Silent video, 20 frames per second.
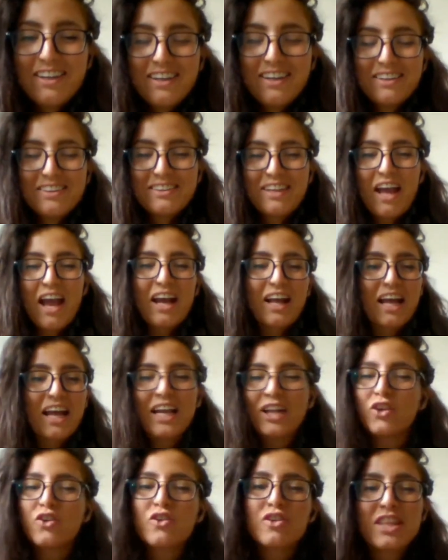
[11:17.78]
and
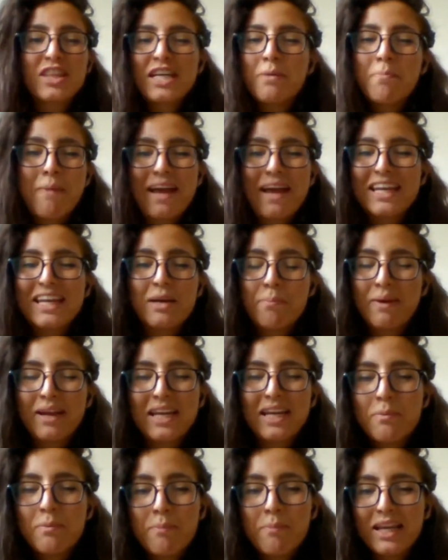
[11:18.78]
I think
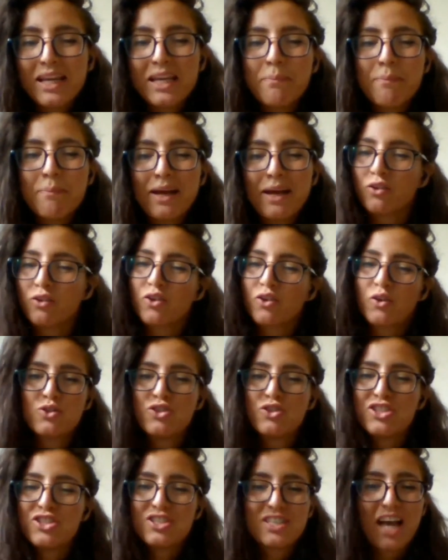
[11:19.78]
many male
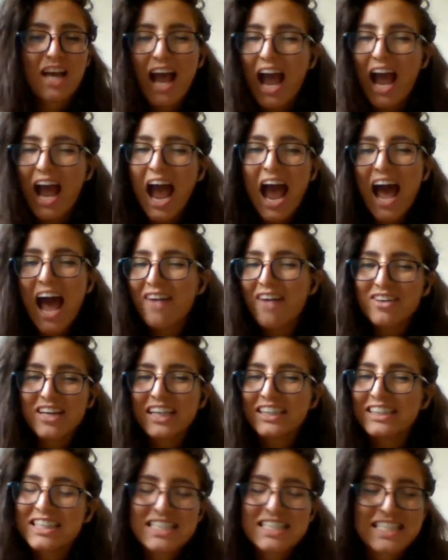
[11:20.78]
coaches have an
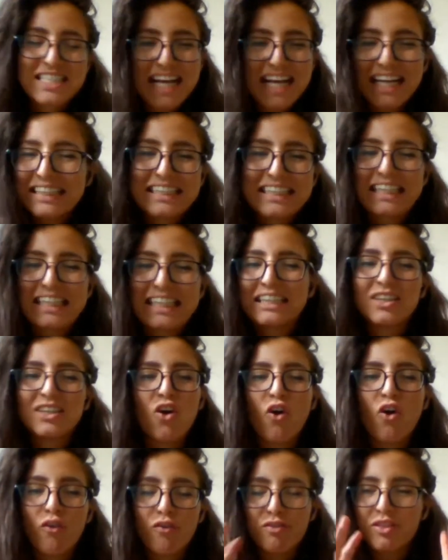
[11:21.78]
understanding
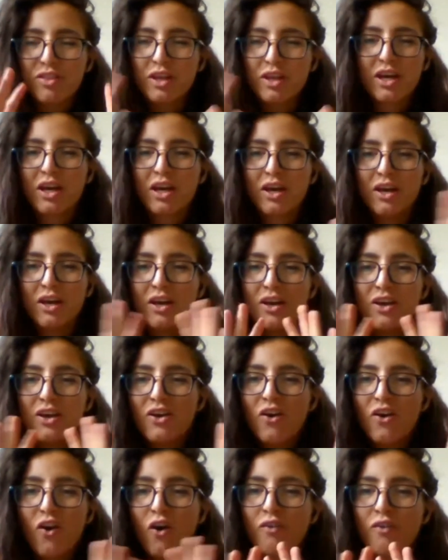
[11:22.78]
of the
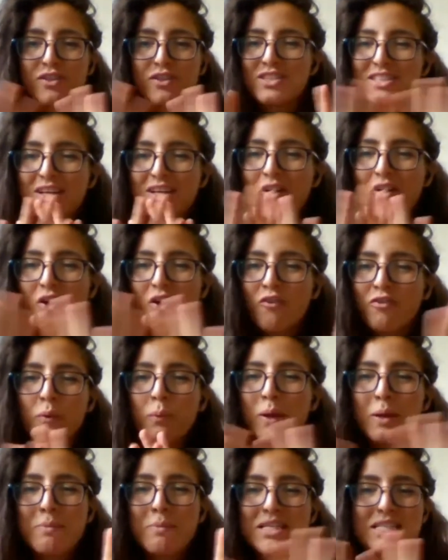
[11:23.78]

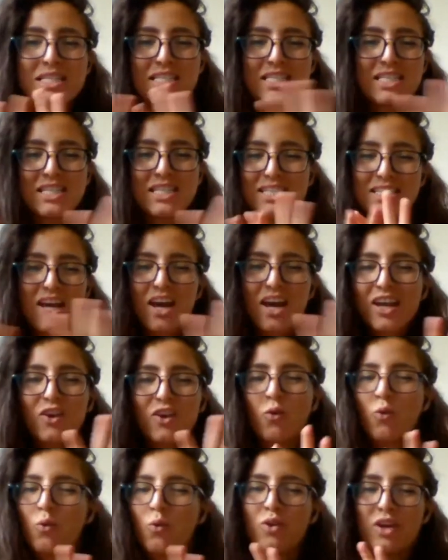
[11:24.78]
women's
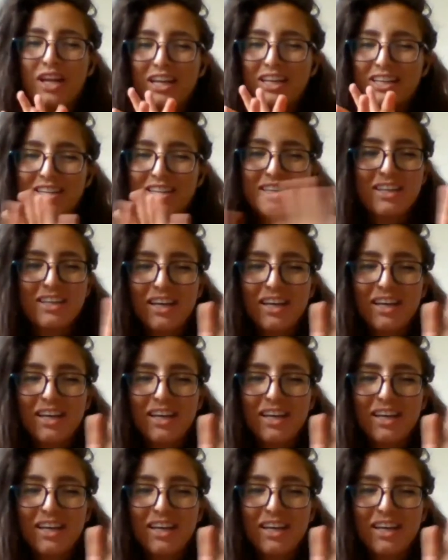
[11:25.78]
cycle and